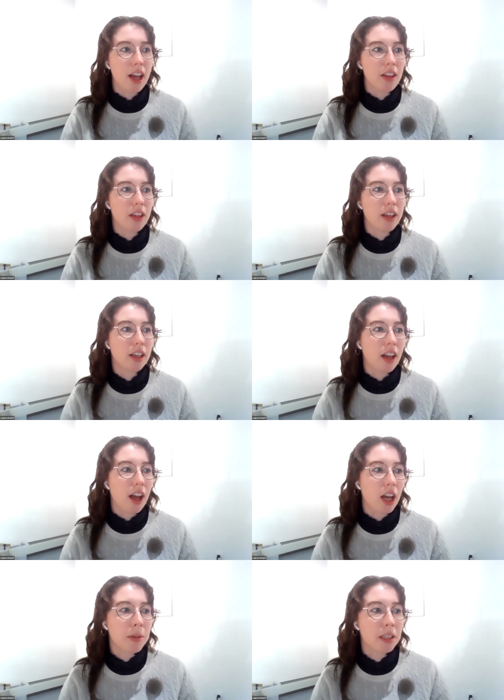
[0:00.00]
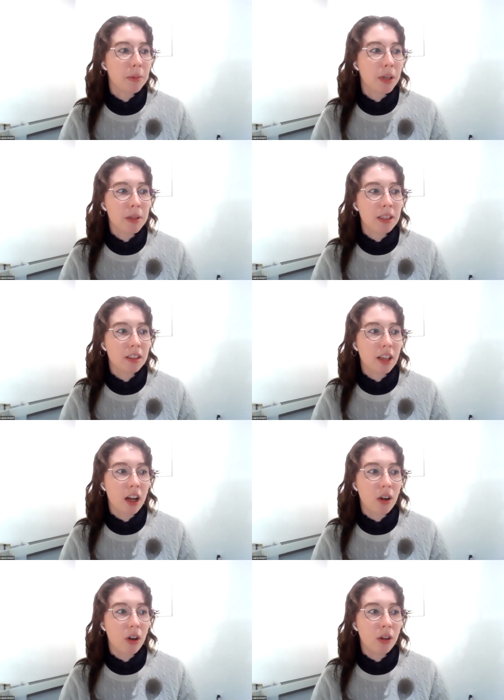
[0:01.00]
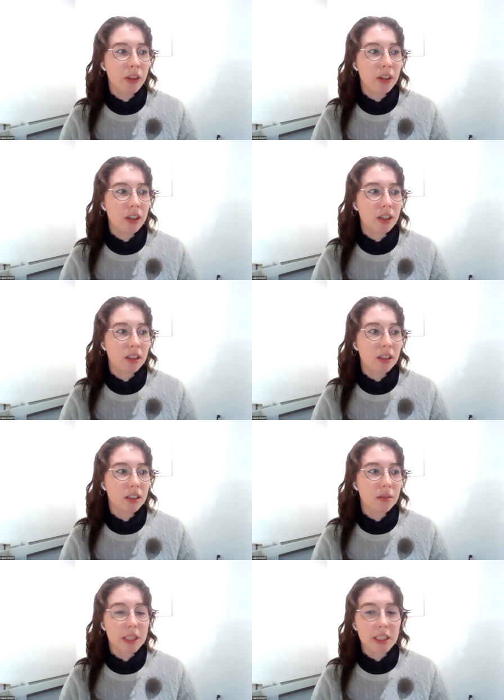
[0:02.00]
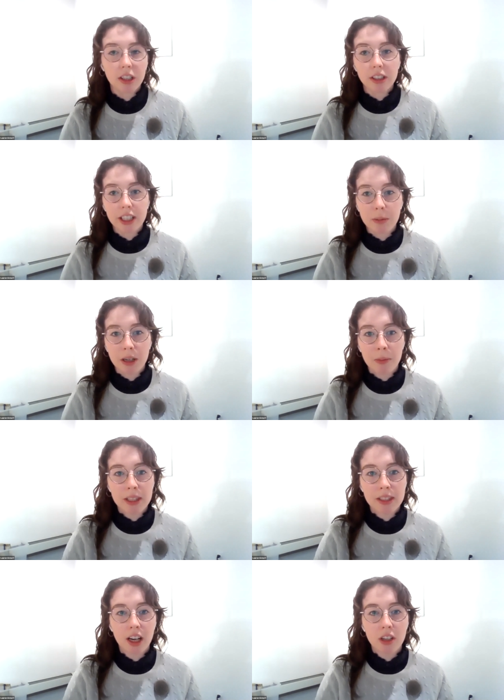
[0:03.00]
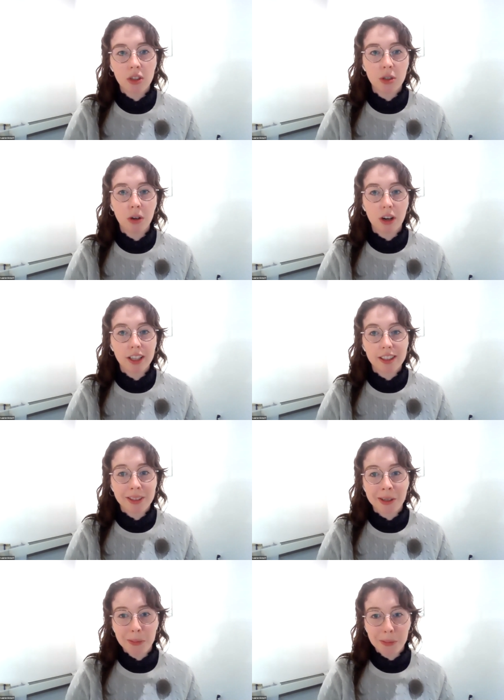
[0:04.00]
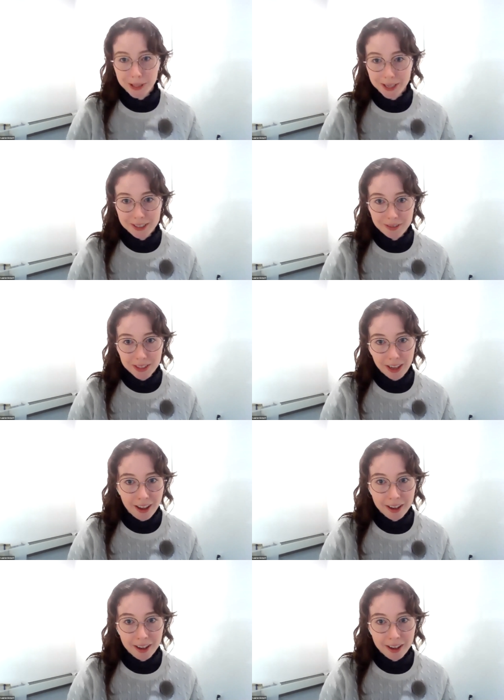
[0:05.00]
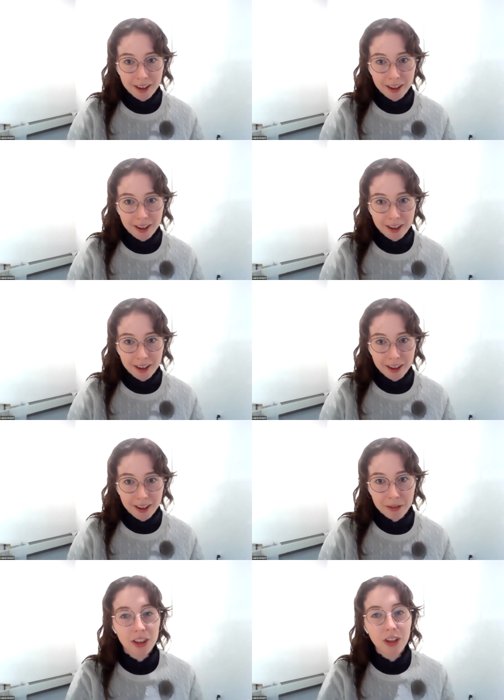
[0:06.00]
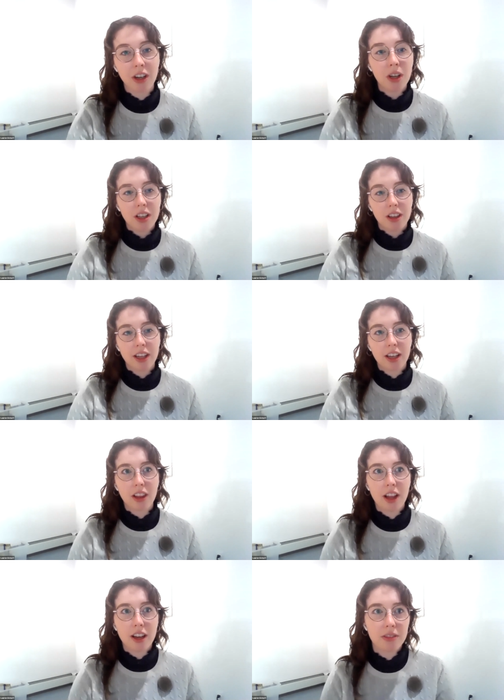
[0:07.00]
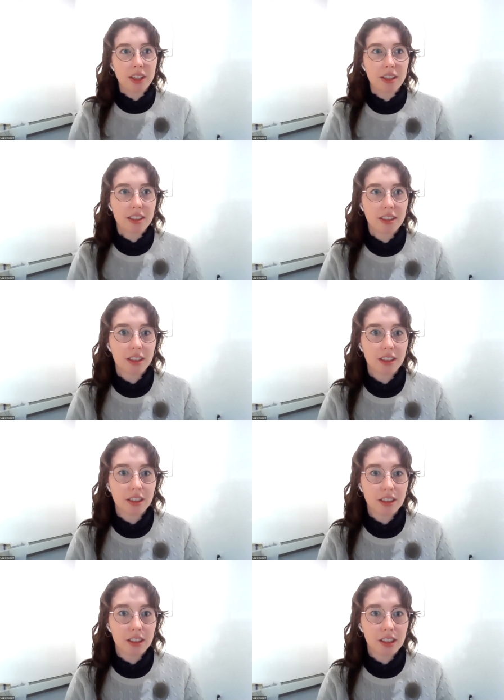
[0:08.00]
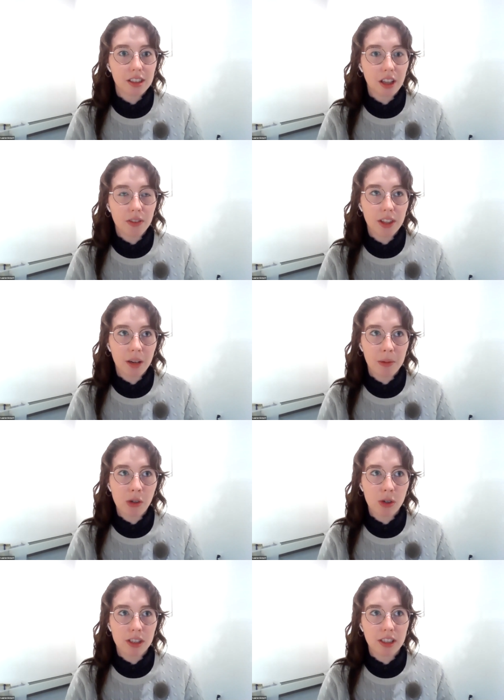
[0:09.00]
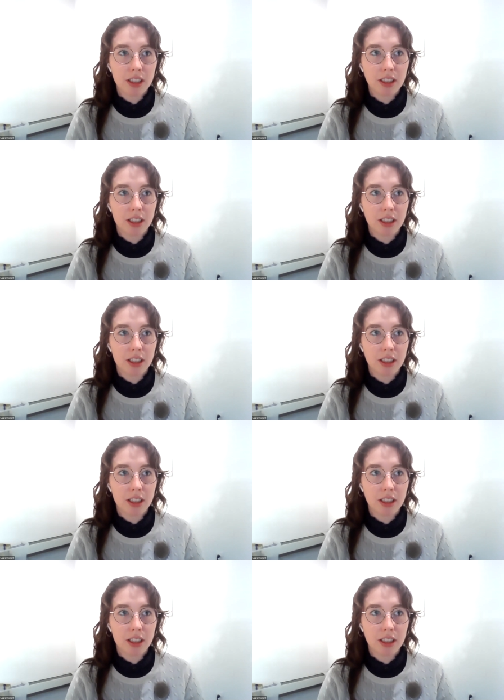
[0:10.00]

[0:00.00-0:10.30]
And like, I mean, maybe not all the material experiments that I do are considered productive time either, you know, like a lot of this stuff that I'm interested